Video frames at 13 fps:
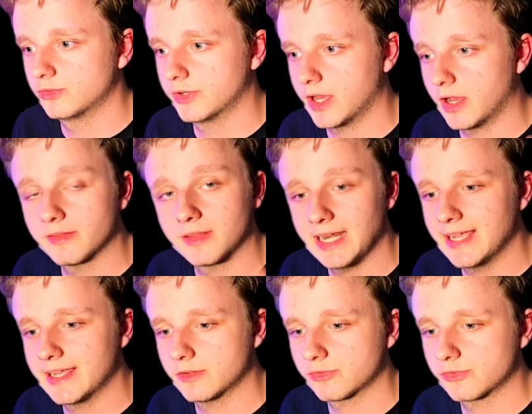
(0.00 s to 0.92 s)
the other link
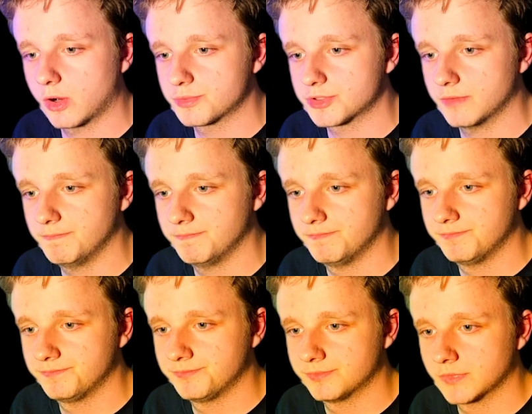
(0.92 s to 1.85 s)
in the description
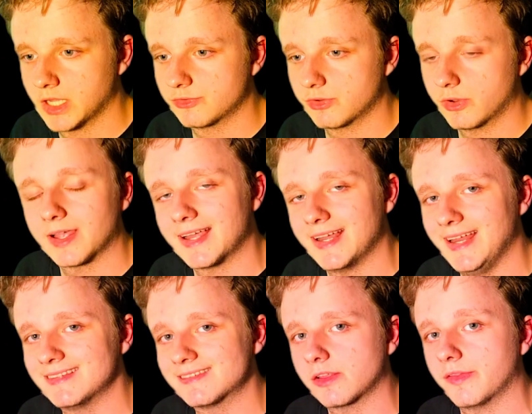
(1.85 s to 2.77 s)
so you can
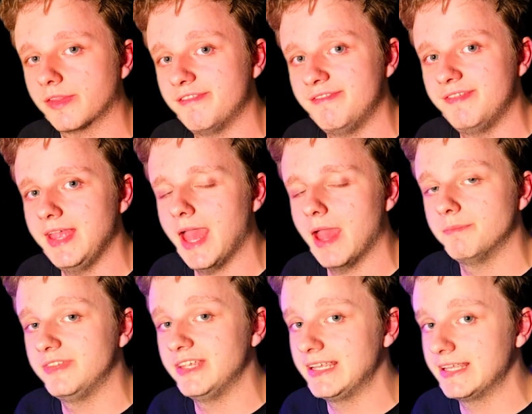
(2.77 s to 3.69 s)
install the
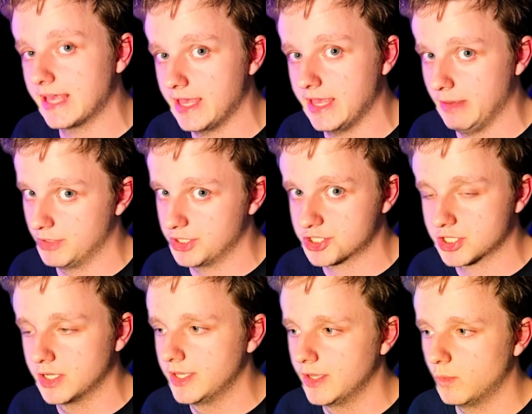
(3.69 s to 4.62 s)
VMDK image,
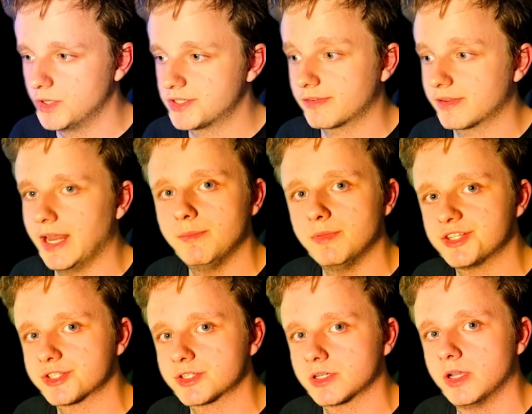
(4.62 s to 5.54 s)
which is an
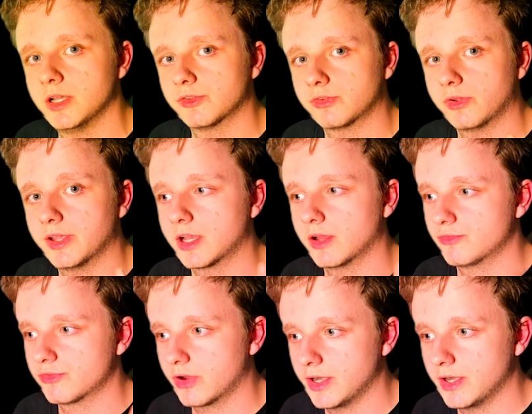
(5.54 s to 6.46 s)
image so you can
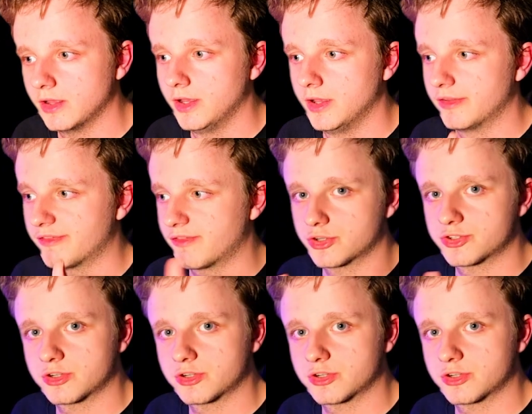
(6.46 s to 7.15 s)
run the virtual